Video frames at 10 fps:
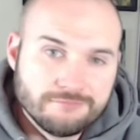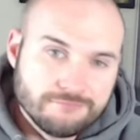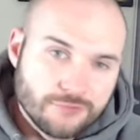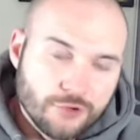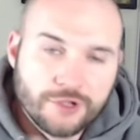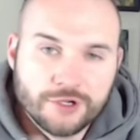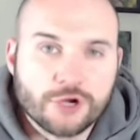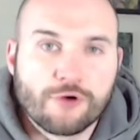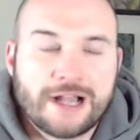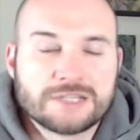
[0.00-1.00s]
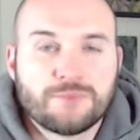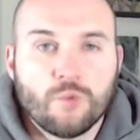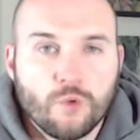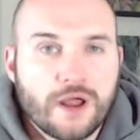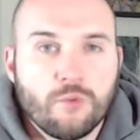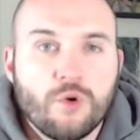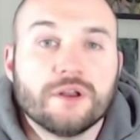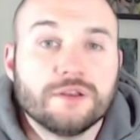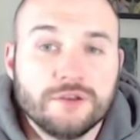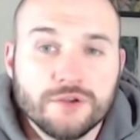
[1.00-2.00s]
really good grasp on what I
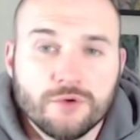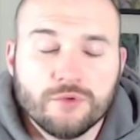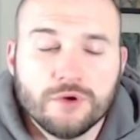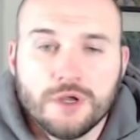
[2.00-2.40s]
wanted to do.